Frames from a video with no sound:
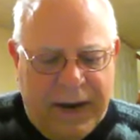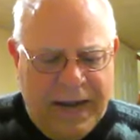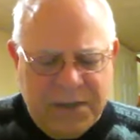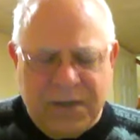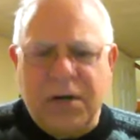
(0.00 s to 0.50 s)

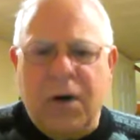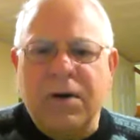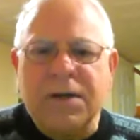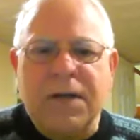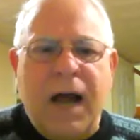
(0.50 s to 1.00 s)
As it
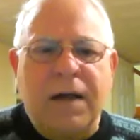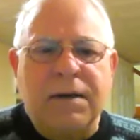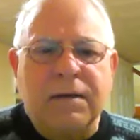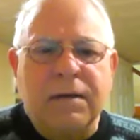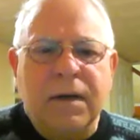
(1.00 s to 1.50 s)
turns
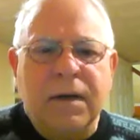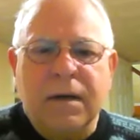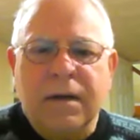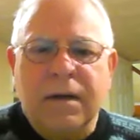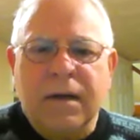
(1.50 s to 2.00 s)
out,
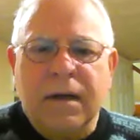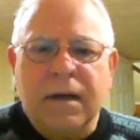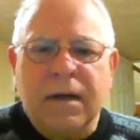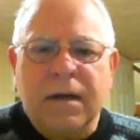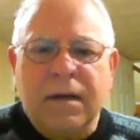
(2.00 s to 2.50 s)

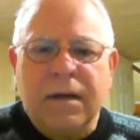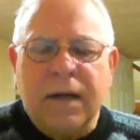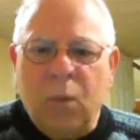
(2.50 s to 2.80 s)
they